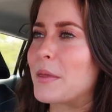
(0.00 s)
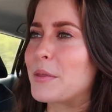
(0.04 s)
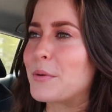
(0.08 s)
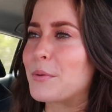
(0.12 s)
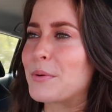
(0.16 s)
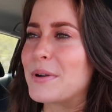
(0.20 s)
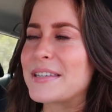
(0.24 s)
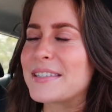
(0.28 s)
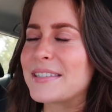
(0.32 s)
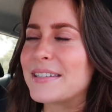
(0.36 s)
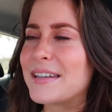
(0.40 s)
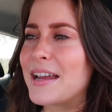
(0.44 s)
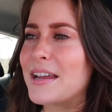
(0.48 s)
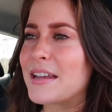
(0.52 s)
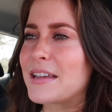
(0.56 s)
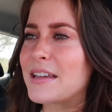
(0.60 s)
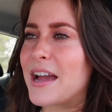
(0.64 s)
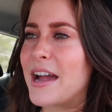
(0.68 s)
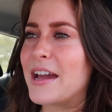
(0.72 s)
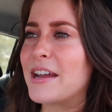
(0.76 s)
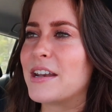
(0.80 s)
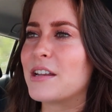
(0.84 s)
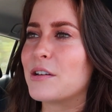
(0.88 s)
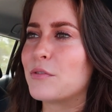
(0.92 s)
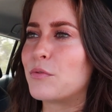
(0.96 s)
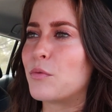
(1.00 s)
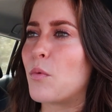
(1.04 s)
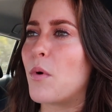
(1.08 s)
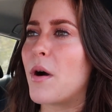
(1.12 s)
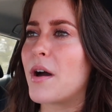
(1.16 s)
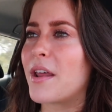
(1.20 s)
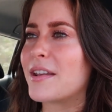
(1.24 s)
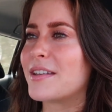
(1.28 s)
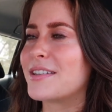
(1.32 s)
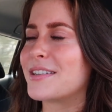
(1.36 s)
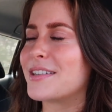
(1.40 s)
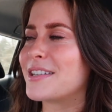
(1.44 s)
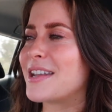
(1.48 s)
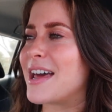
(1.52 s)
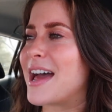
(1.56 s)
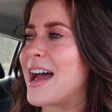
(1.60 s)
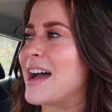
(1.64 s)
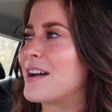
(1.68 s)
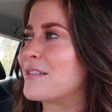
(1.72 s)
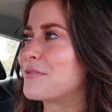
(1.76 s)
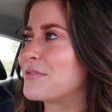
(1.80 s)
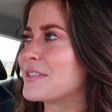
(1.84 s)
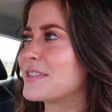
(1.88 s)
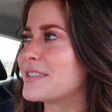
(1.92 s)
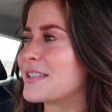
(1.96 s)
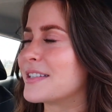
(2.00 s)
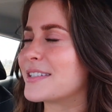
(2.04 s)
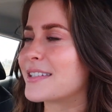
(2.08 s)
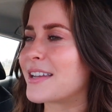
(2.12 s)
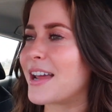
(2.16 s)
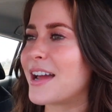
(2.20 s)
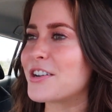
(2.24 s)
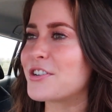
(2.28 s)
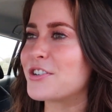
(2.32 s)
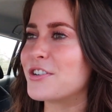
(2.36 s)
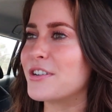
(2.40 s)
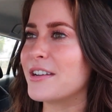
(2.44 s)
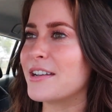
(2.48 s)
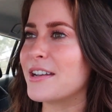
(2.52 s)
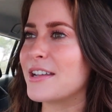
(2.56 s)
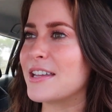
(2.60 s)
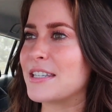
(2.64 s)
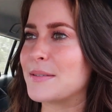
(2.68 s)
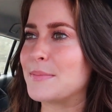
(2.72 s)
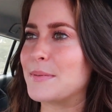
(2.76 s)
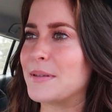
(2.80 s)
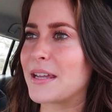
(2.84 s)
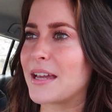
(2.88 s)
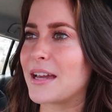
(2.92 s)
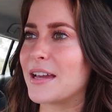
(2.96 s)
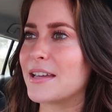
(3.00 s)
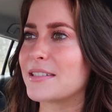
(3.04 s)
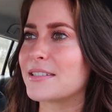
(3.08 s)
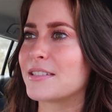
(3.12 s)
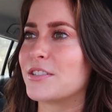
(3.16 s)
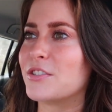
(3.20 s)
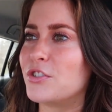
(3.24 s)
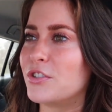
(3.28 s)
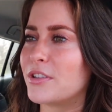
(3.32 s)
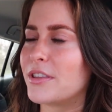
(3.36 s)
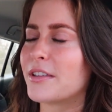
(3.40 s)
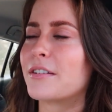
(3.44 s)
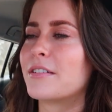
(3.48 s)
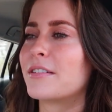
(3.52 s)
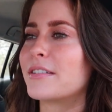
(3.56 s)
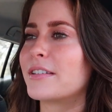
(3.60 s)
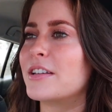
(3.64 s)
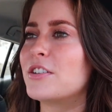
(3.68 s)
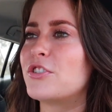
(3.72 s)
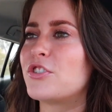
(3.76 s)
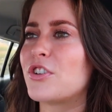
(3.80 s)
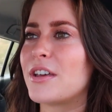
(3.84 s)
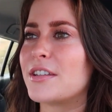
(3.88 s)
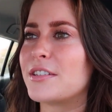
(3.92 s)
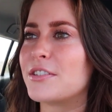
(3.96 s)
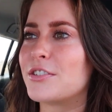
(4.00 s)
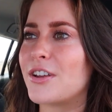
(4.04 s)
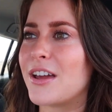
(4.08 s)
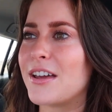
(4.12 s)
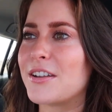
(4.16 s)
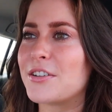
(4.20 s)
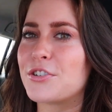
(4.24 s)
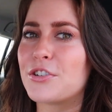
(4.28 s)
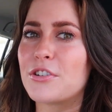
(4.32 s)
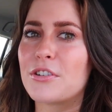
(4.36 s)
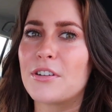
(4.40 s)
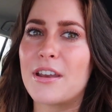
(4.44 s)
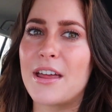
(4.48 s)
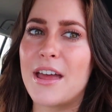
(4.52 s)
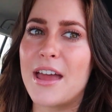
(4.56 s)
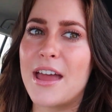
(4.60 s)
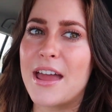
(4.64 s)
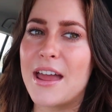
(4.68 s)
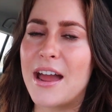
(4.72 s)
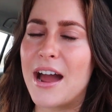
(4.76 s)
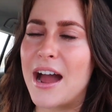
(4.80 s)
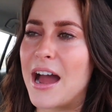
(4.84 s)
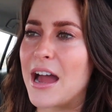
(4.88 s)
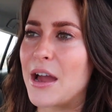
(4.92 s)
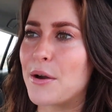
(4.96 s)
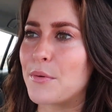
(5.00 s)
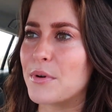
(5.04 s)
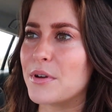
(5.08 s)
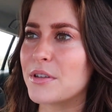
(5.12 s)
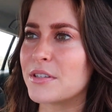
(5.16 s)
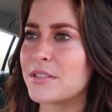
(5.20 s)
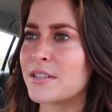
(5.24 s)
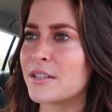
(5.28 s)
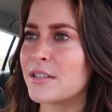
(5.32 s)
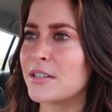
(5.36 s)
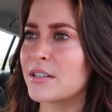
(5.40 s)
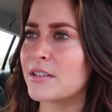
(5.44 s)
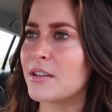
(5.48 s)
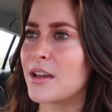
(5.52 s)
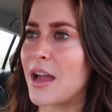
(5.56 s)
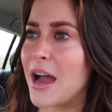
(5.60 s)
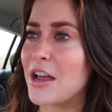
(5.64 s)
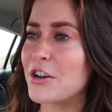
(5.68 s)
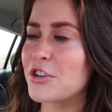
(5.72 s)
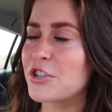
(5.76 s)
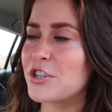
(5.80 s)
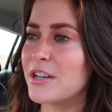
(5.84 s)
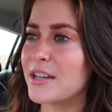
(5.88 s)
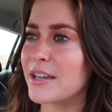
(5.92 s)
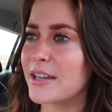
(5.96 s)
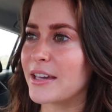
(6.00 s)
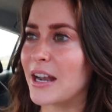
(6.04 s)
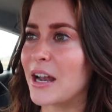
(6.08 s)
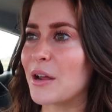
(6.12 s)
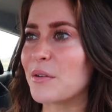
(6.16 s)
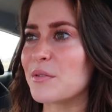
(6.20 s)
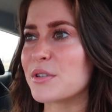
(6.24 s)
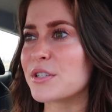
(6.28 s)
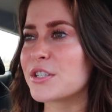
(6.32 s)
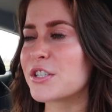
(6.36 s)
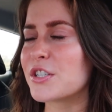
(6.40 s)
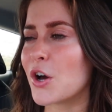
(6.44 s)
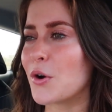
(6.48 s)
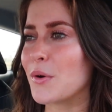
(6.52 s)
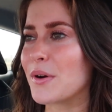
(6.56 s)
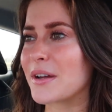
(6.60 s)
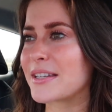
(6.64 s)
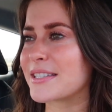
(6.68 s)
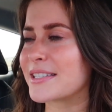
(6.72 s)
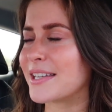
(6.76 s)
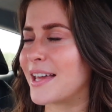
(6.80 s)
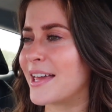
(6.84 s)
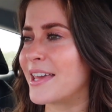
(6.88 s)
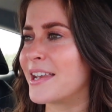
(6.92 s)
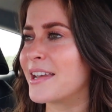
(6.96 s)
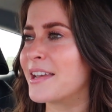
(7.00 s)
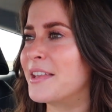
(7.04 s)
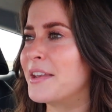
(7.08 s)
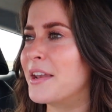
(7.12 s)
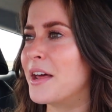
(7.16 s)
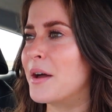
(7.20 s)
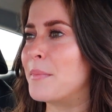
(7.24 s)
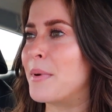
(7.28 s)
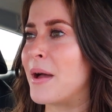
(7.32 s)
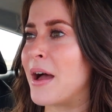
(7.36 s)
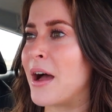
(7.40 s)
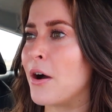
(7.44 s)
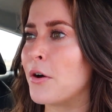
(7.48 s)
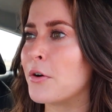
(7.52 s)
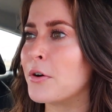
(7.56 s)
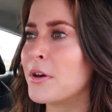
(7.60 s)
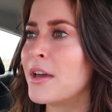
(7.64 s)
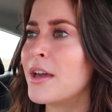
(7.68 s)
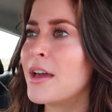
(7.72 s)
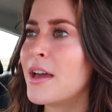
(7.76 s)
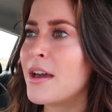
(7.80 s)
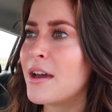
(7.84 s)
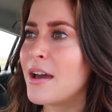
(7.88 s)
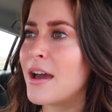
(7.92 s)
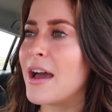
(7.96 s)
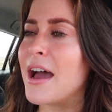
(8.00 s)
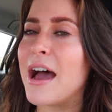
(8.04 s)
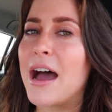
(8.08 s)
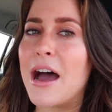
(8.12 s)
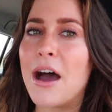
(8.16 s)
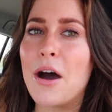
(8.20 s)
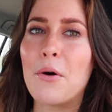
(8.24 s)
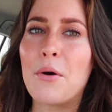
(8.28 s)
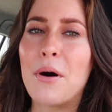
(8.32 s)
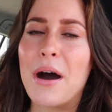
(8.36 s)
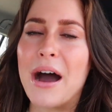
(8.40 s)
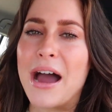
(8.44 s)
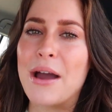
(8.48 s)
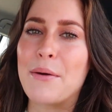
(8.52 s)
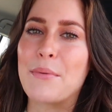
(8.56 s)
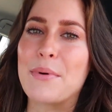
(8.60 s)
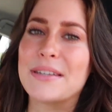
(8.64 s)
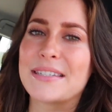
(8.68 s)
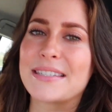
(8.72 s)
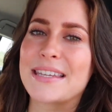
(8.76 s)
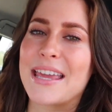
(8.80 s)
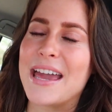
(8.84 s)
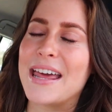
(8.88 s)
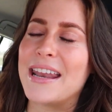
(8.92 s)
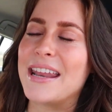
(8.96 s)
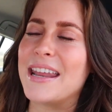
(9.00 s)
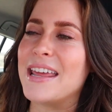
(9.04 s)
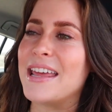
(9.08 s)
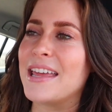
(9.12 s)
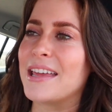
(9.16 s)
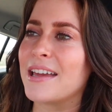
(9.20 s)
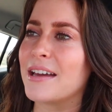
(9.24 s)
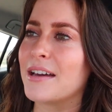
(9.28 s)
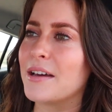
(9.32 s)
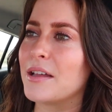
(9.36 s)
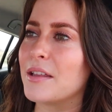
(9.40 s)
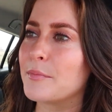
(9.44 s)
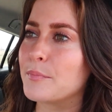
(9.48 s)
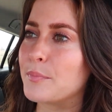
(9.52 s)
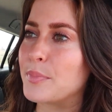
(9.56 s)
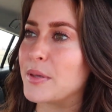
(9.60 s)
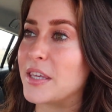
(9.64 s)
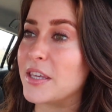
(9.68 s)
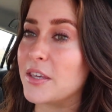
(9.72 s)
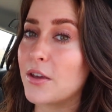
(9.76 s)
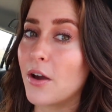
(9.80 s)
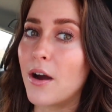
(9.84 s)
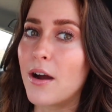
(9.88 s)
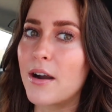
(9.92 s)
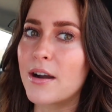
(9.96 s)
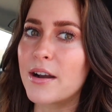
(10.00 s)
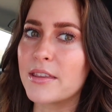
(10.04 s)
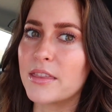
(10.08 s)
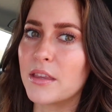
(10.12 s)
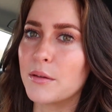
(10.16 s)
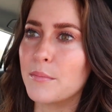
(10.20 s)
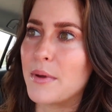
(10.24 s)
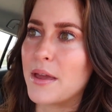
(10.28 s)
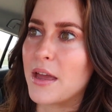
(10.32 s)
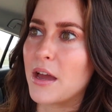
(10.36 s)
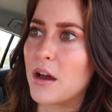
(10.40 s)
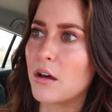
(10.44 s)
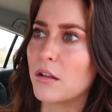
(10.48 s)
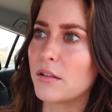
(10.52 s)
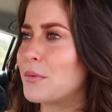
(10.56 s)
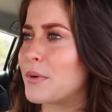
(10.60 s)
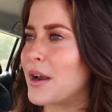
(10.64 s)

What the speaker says: The reason I kind of wanted to have this discussion is because literally just yesterday I was gushing and I was so excited about how I was getting PR in the mail.